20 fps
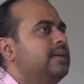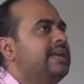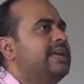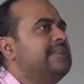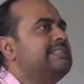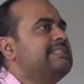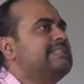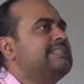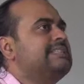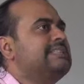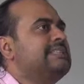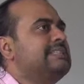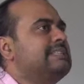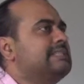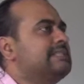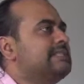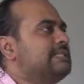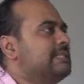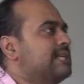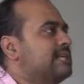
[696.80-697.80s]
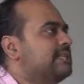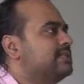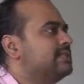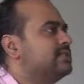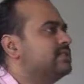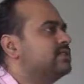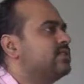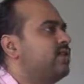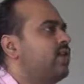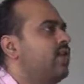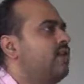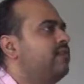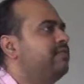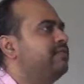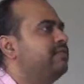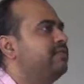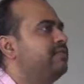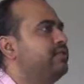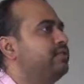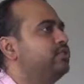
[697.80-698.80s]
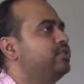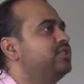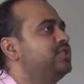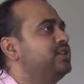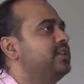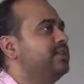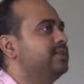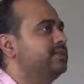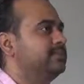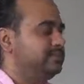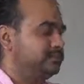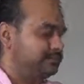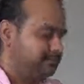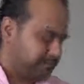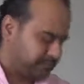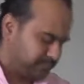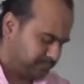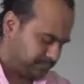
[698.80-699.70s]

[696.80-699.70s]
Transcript: is a success of future.